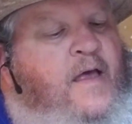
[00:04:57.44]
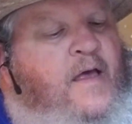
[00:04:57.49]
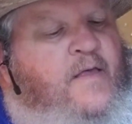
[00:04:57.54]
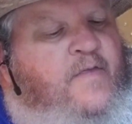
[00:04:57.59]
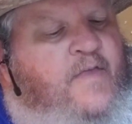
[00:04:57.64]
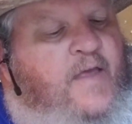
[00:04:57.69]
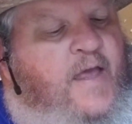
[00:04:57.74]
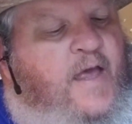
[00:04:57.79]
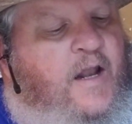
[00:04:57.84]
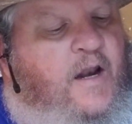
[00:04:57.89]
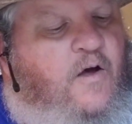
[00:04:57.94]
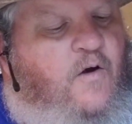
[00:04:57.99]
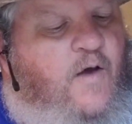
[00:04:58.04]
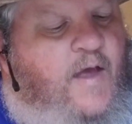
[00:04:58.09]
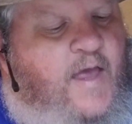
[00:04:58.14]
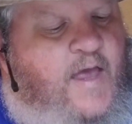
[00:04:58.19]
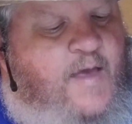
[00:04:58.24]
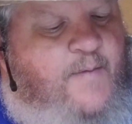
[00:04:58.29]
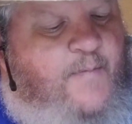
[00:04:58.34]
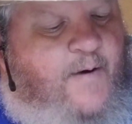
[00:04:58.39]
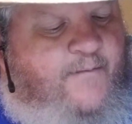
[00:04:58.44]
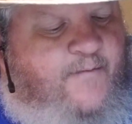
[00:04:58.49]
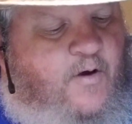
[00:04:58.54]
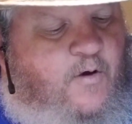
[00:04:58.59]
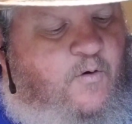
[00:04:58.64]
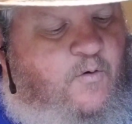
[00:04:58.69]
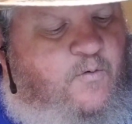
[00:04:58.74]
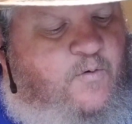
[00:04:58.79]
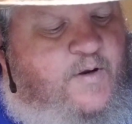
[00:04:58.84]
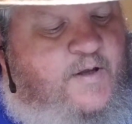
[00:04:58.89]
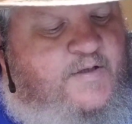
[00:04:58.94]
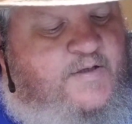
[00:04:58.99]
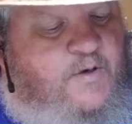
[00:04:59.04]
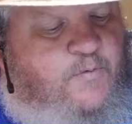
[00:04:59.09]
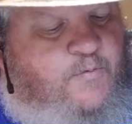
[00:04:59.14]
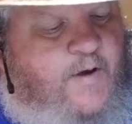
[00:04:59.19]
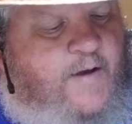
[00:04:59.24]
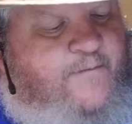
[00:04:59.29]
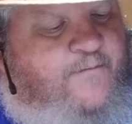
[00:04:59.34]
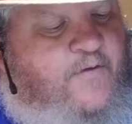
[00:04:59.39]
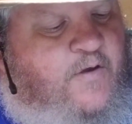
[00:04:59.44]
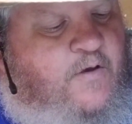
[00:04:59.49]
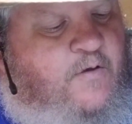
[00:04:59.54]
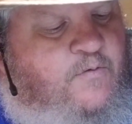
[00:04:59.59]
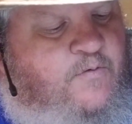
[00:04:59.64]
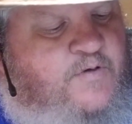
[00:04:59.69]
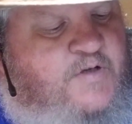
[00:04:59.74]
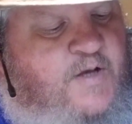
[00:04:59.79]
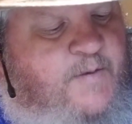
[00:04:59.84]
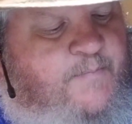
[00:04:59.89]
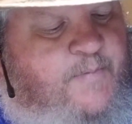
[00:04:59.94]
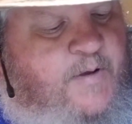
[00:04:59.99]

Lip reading: The Elohim of old is a refuge, and